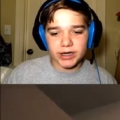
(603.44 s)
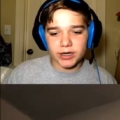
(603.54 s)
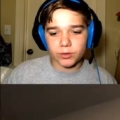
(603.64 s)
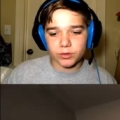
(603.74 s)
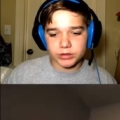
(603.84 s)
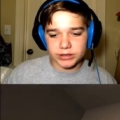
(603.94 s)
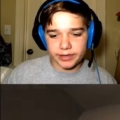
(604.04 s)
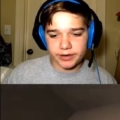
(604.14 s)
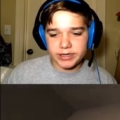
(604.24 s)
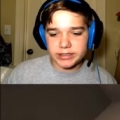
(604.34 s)
our ore
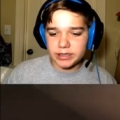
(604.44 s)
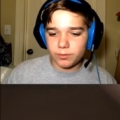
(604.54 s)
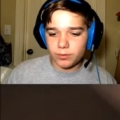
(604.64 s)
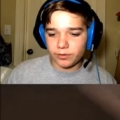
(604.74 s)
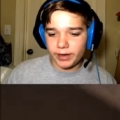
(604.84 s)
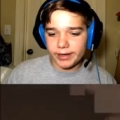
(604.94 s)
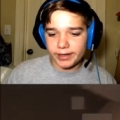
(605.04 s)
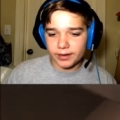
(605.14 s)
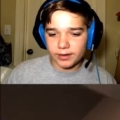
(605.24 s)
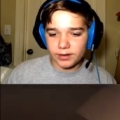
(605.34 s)
scanner. It's somewhere right
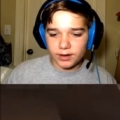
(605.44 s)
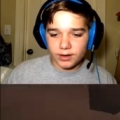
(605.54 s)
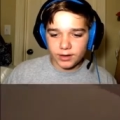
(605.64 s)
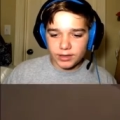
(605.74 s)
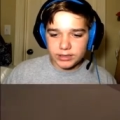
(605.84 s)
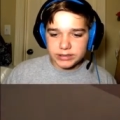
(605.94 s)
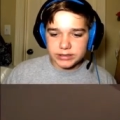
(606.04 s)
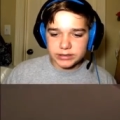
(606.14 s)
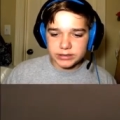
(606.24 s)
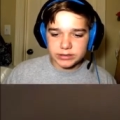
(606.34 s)
here.
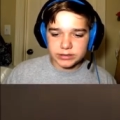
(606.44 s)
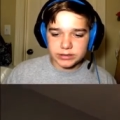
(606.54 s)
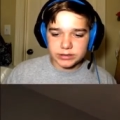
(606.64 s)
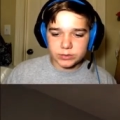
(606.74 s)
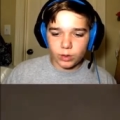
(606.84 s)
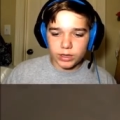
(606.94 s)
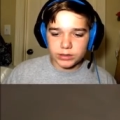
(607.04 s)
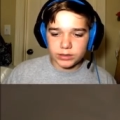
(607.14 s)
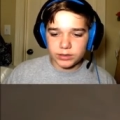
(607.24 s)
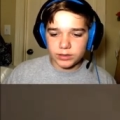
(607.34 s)
It's, it's, it's what?
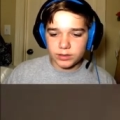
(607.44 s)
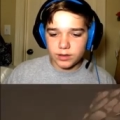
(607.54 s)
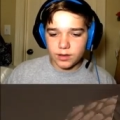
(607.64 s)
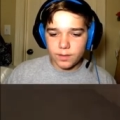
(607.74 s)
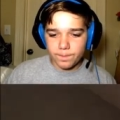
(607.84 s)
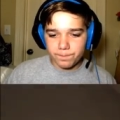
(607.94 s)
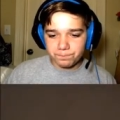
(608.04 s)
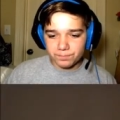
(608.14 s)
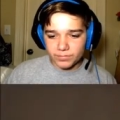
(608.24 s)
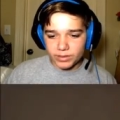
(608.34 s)

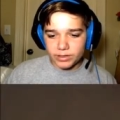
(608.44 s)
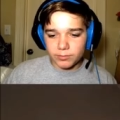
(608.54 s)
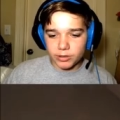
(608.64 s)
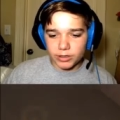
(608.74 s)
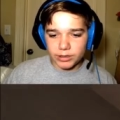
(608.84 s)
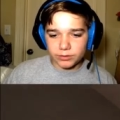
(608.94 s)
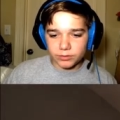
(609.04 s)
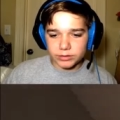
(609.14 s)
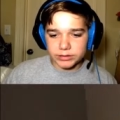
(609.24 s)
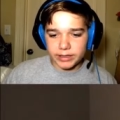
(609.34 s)
Come on,
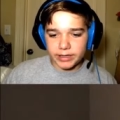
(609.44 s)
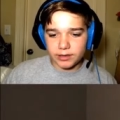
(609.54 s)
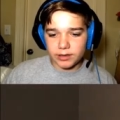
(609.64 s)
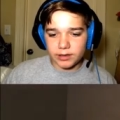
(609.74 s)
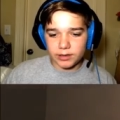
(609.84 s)
ore scanner.